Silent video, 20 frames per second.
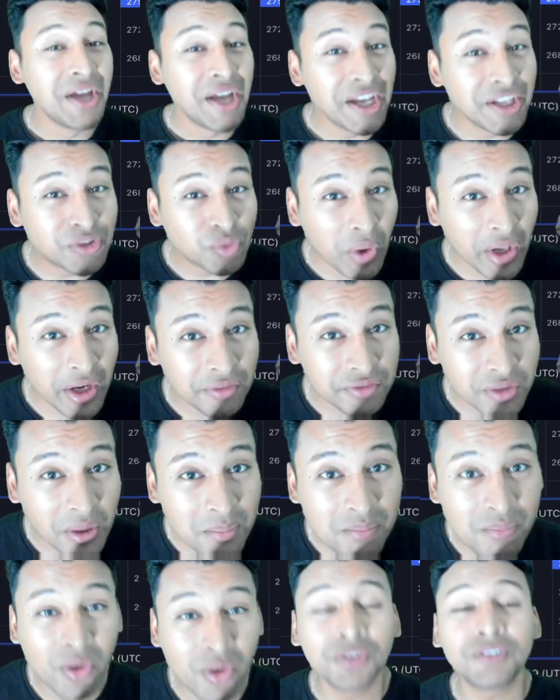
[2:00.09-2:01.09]
is one of the
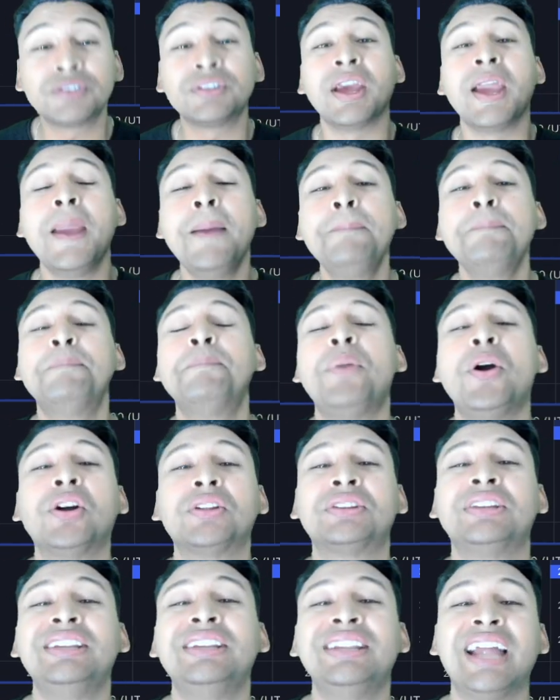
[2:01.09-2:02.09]
most
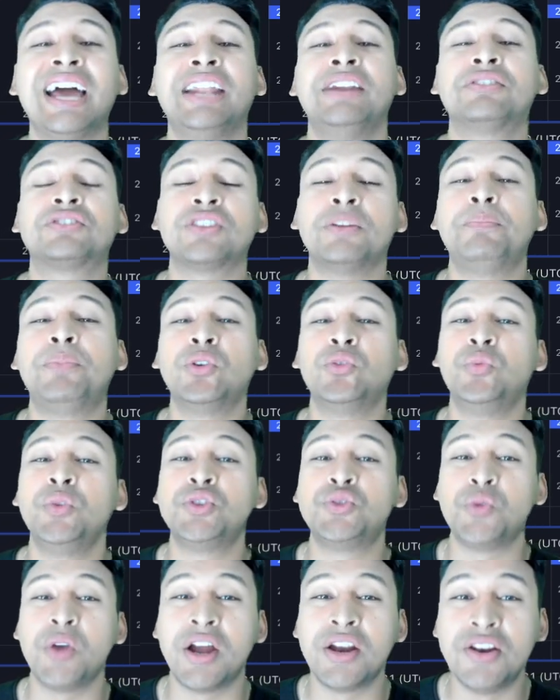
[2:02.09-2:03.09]
important line of support
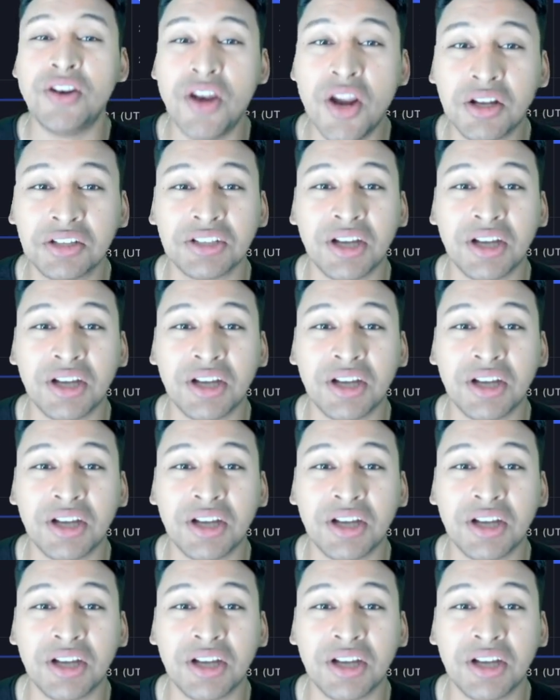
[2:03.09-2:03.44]
which we are not